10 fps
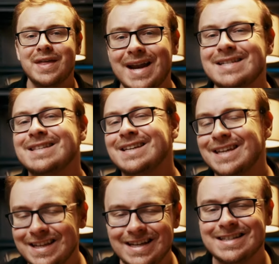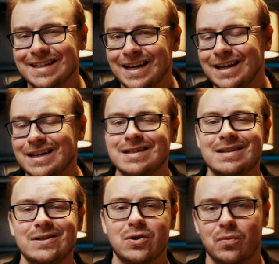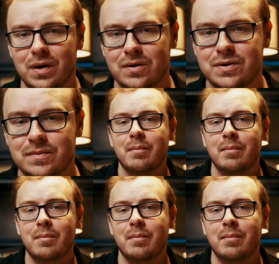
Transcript: that is the key to getting into these careers.